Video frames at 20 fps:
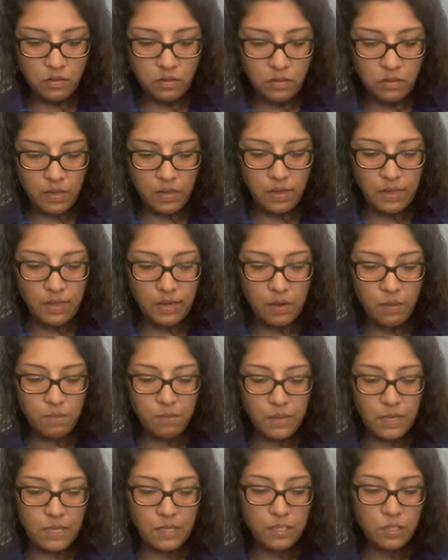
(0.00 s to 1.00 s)
And
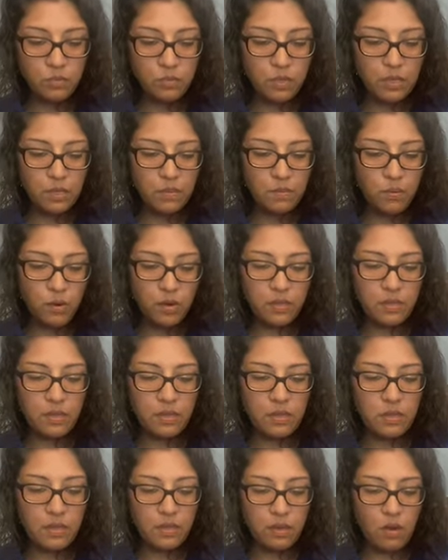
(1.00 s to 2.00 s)
it's really important
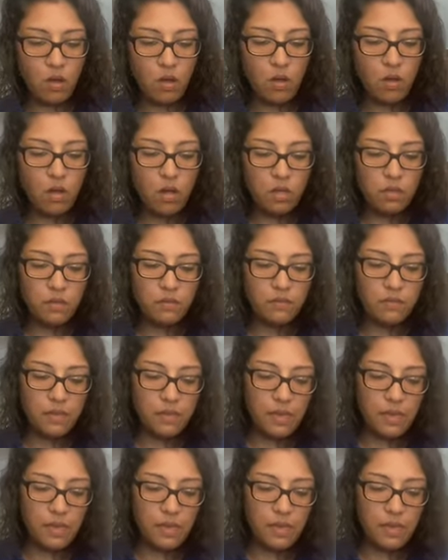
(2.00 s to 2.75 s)
that you get all of the